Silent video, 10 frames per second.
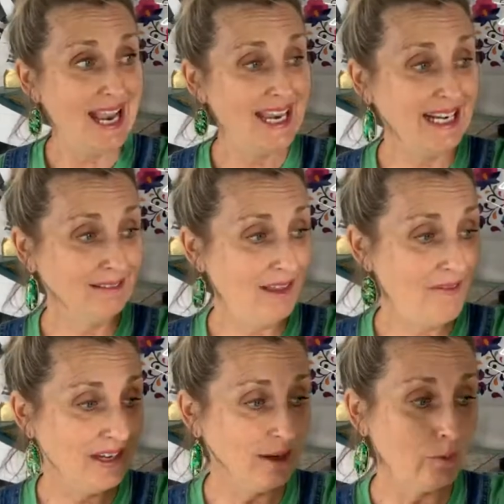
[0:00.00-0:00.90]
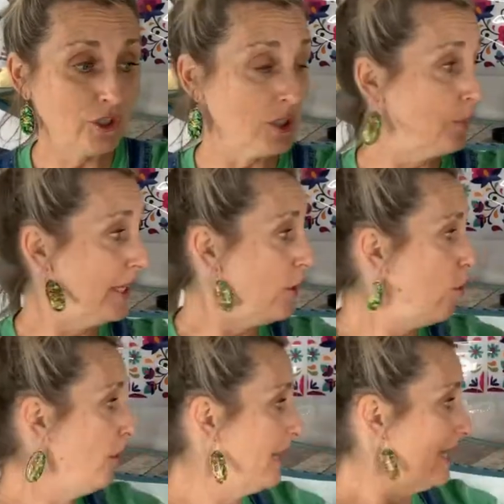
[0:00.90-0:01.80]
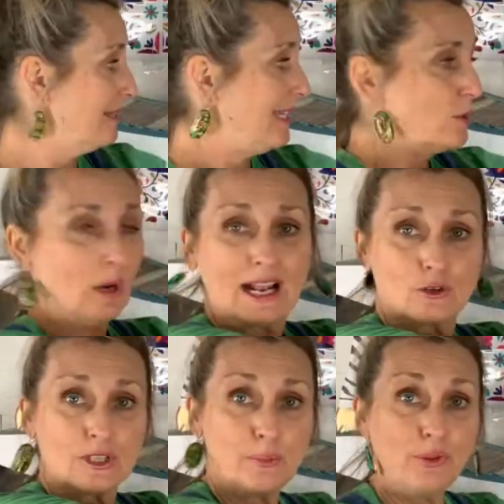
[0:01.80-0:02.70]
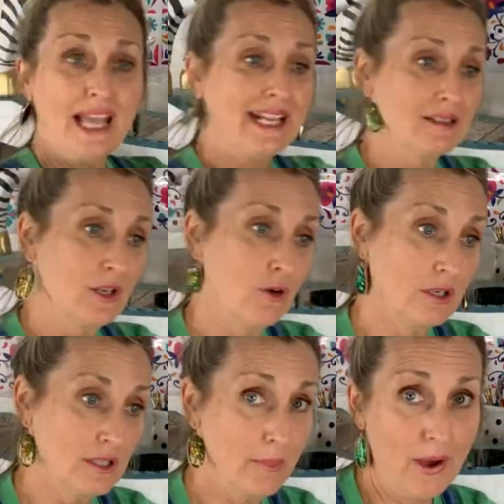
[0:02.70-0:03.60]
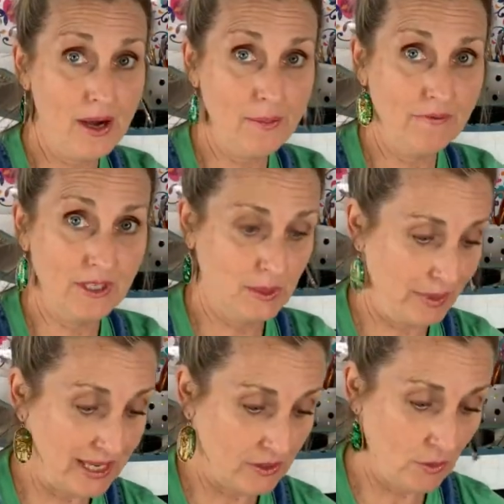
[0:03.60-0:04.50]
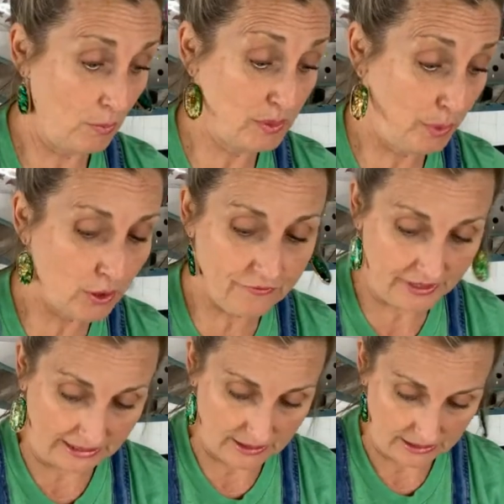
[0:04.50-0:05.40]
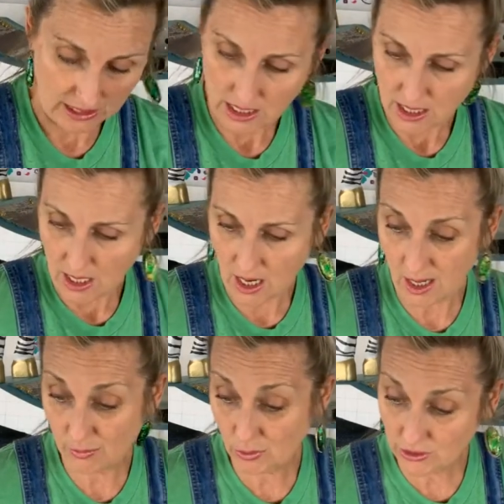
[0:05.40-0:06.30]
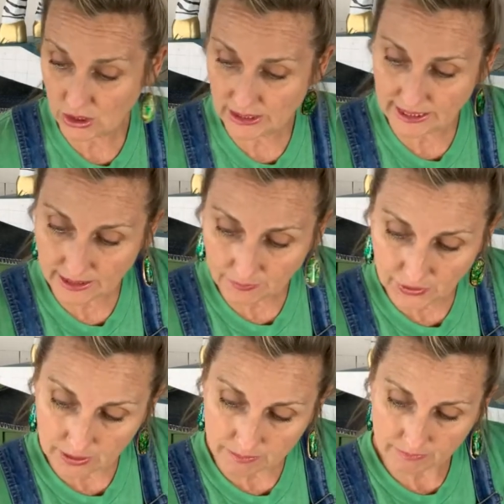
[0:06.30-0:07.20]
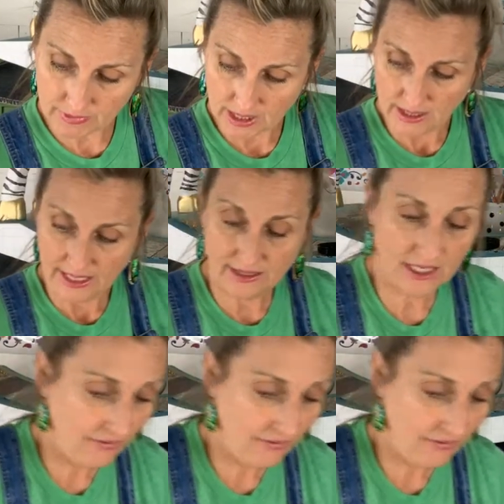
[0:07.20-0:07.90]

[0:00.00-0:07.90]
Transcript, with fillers: and I love it, which is pretty cool because these were actually planks across the bottom of this piece, so it was perfect. Um, so I just laid it up there and instead